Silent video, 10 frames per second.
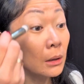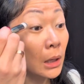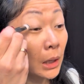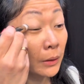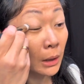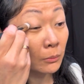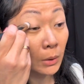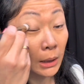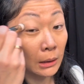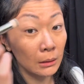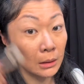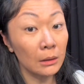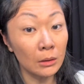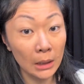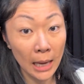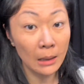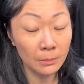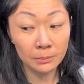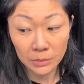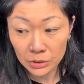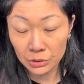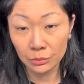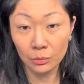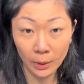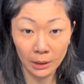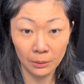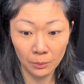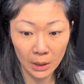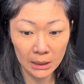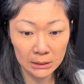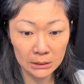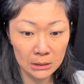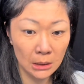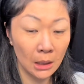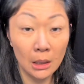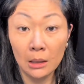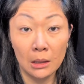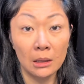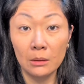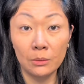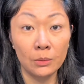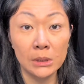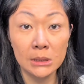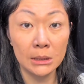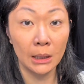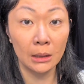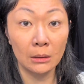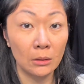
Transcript: And then when I came to where he was like